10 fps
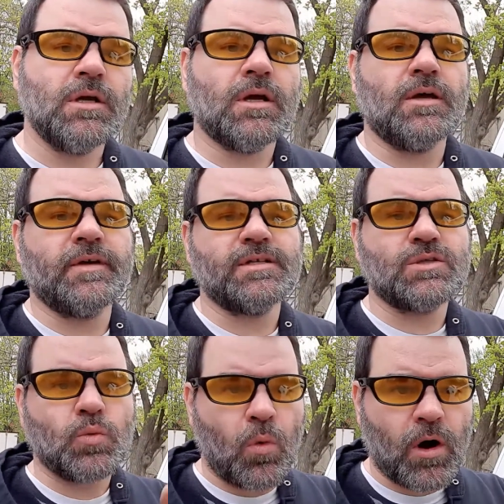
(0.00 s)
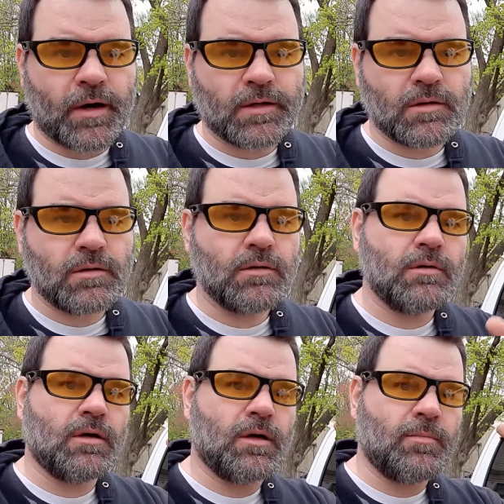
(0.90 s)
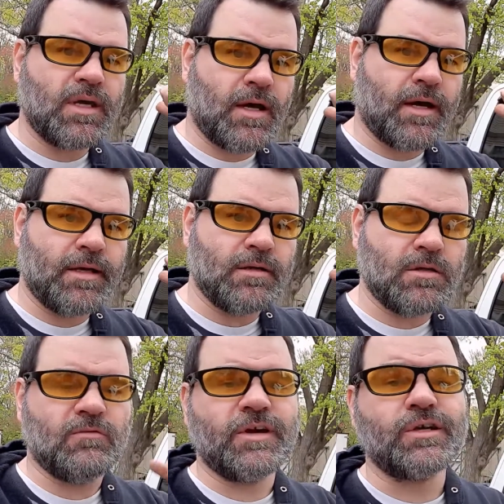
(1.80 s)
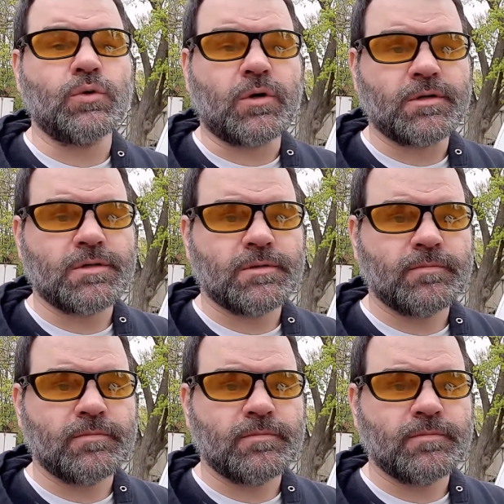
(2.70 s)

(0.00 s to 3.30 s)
and then just 1 behind the rear doors.